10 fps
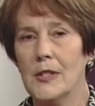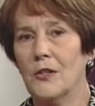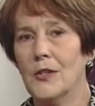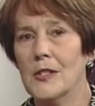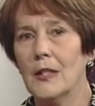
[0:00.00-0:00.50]

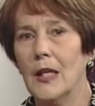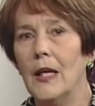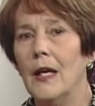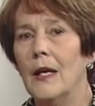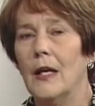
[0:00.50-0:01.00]
seriously.
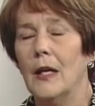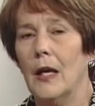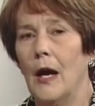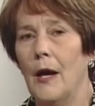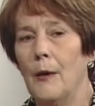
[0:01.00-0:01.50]

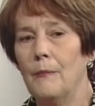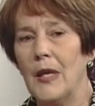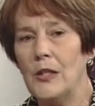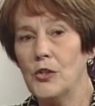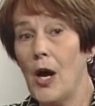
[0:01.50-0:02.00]

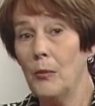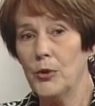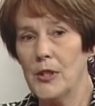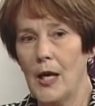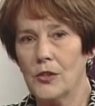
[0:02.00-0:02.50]
In child
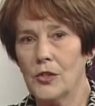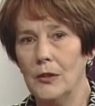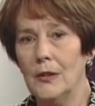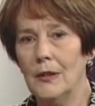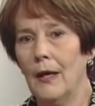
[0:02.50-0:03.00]

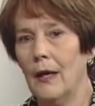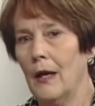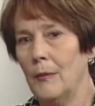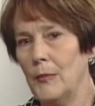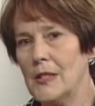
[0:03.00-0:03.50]
protection,
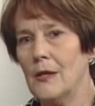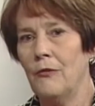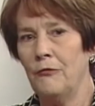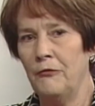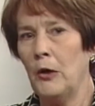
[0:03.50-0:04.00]
it's a
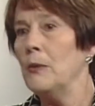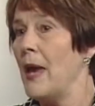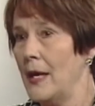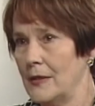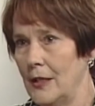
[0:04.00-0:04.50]
very
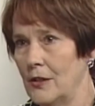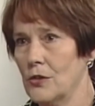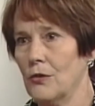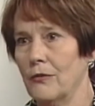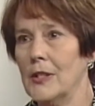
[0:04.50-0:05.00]
mandated
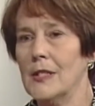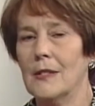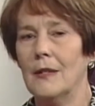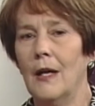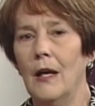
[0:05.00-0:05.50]

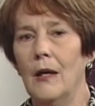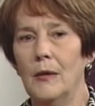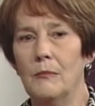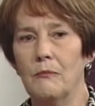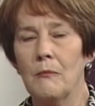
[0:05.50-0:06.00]
service,
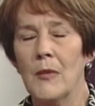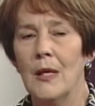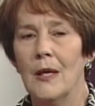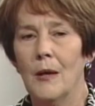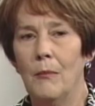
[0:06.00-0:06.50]

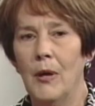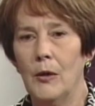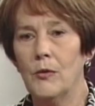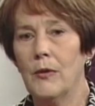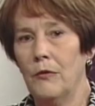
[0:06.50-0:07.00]

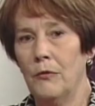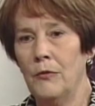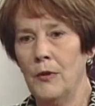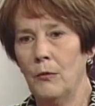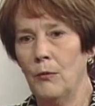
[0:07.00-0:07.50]
but
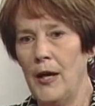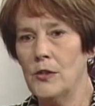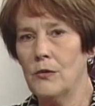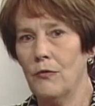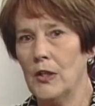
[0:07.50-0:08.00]
the
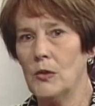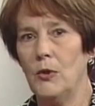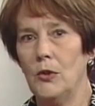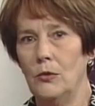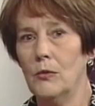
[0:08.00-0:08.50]
range of things
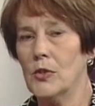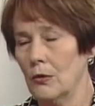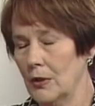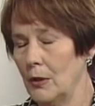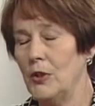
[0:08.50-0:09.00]
we do,
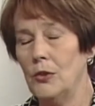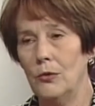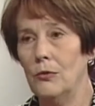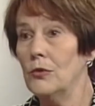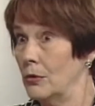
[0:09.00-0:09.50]
certainly we
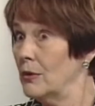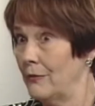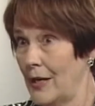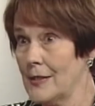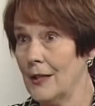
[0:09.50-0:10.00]
do
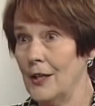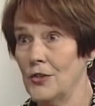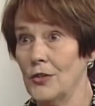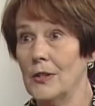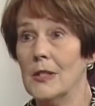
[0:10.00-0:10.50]

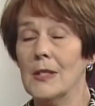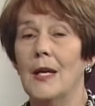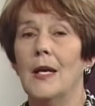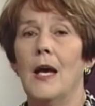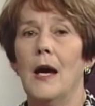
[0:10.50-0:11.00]
investigations.
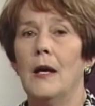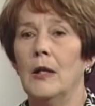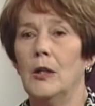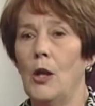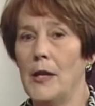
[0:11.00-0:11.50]

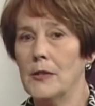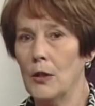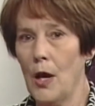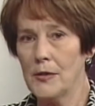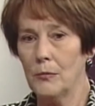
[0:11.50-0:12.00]
Lots
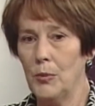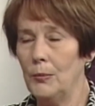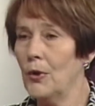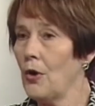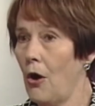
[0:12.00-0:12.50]
and lots of
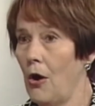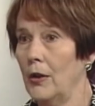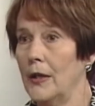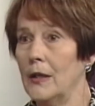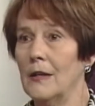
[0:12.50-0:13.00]
people
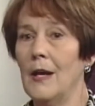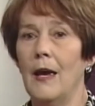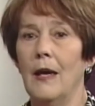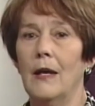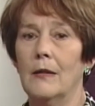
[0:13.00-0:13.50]
call in,
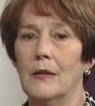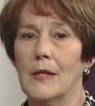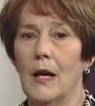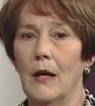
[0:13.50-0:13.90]
and